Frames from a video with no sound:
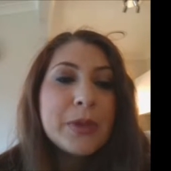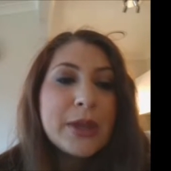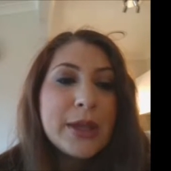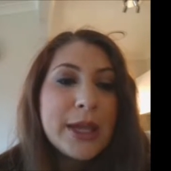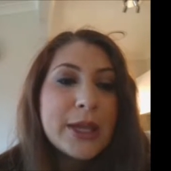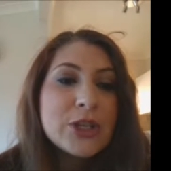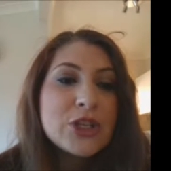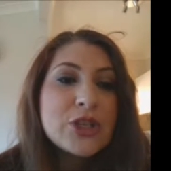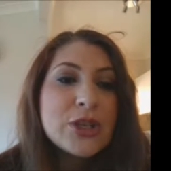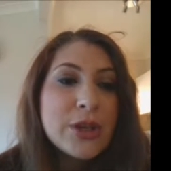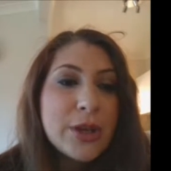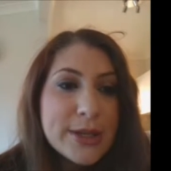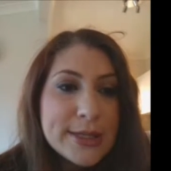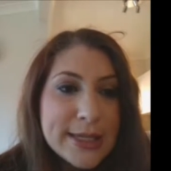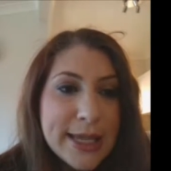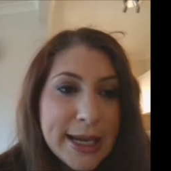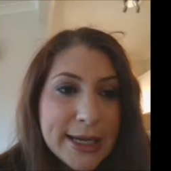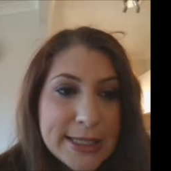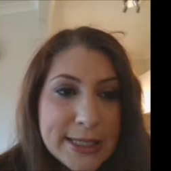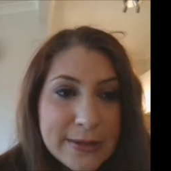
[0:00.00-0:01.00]
get to
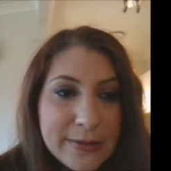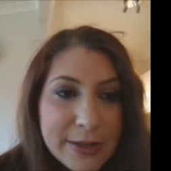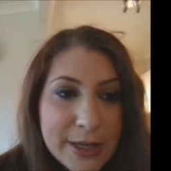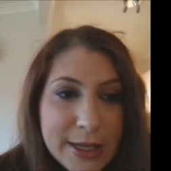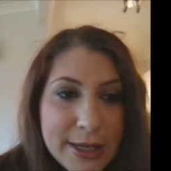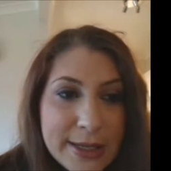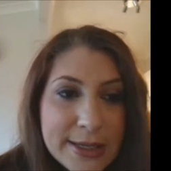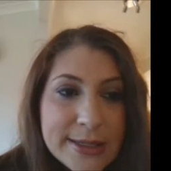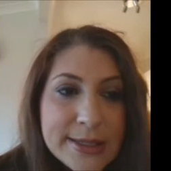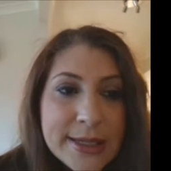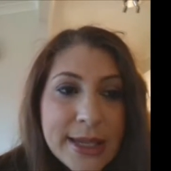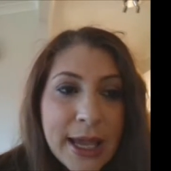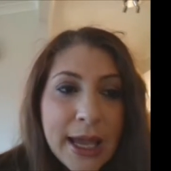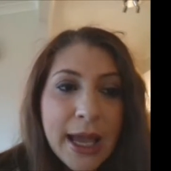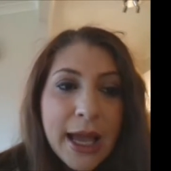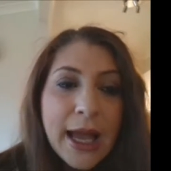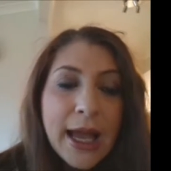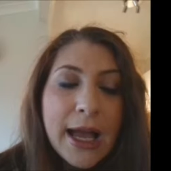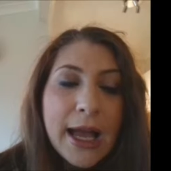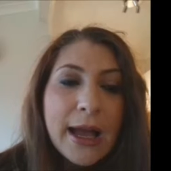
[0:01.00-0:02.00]
those activities.
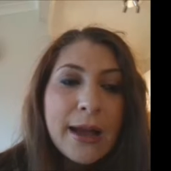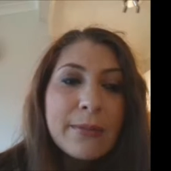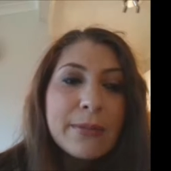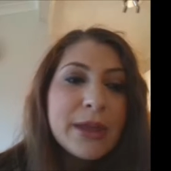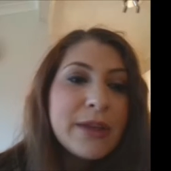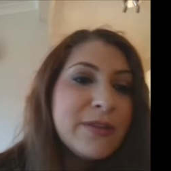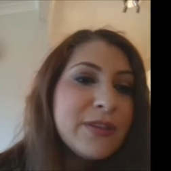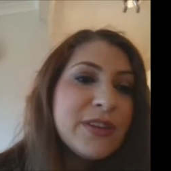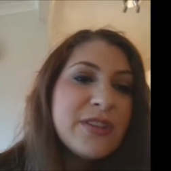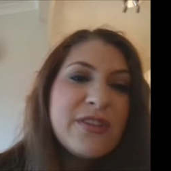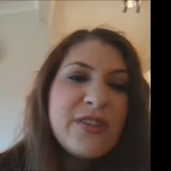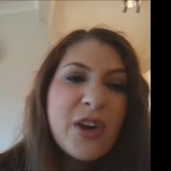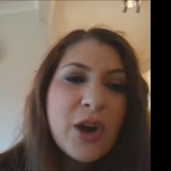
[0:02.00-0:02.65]
If you